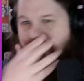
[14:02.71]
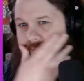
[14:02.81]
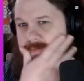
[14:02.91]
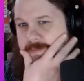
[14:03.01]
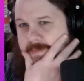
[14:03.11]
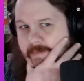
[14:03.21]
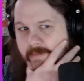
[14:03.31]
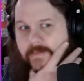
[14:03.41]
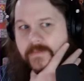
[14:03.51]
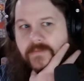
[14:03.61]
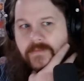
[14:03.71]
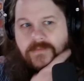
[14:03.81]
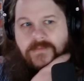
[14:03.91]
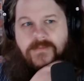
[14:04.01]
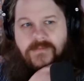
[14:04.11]

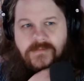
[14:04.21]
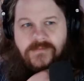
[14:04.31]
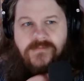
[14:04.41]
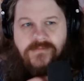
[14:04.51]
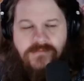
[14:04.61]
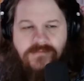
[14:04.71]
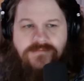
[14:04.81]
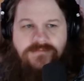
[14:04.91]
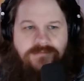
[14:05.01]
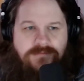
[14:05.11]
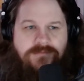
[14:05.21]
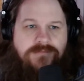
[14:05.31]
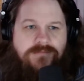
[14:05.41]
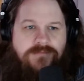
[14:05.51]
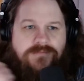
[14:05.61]

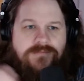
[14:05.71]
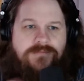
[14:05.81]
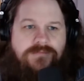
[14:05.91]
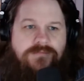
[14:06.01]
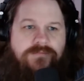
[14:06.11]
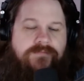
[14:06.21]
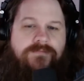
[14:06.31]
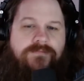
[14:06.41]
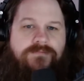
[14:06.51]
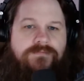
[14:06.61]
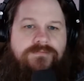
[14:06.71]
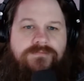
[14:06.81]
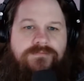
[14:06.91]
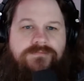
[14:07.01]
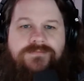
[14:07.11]

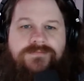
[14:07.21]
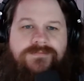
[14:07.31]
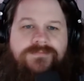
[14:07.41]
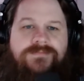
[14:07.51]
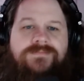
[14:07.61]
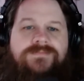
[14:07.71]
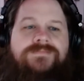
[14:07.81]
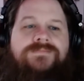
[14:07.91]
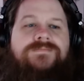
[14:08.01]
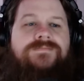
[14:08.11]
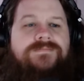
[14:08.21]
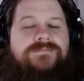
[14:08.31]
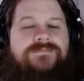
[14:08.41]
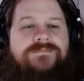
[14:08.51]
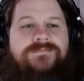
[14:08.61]

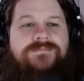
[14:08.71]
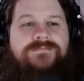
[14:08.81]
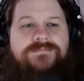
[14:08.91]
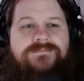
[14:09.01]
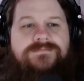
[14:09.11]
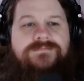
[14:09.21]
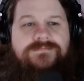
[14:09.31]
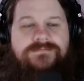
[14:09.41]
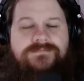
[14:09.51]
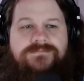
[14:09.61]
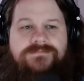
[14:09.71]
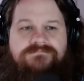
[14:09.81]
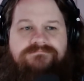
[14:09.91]
The person shown says nothing.